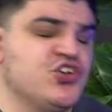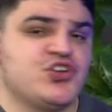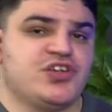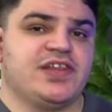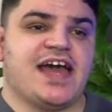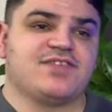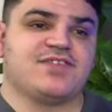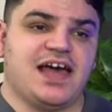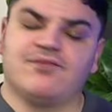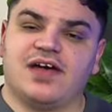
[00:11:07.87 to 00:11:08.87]
You usually have
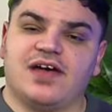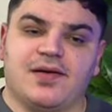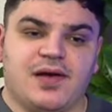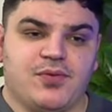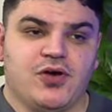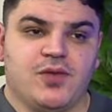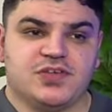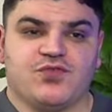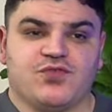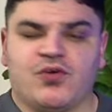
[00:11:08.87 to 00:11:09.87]
to have a
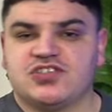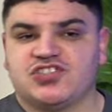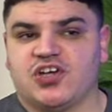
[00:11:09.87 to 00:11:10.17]
purpose for it.